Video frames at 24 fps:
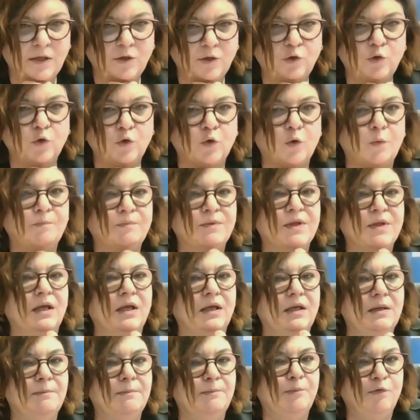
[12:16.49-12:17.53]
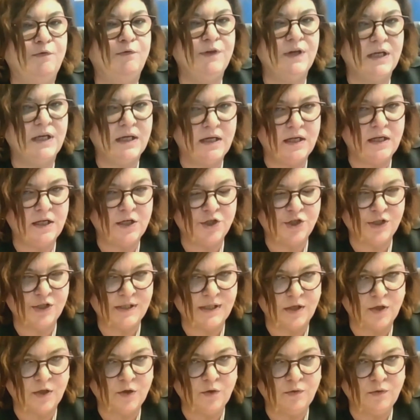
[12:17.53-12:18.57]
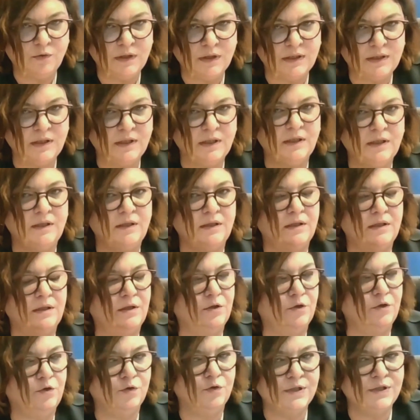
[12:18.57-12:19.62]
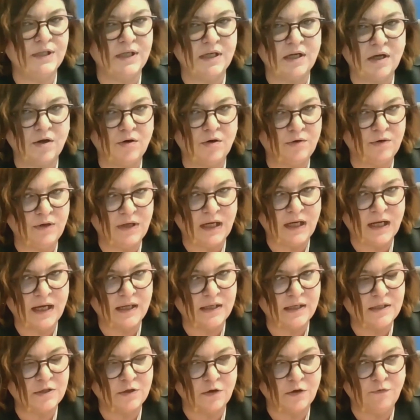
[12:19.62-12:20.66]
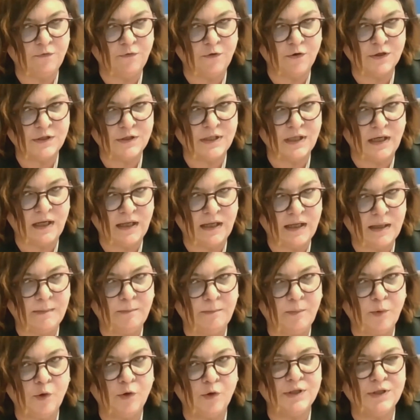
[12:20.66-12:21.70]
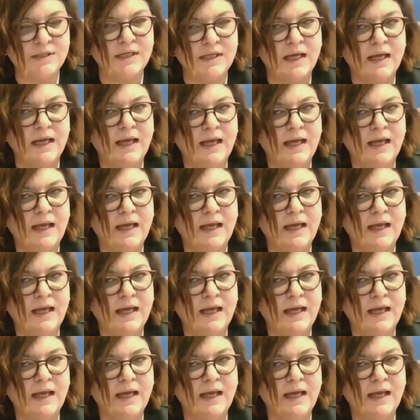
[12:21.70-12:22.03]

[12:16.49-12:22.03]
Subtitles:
to improving energy security, reducing our reliance on fossil imports,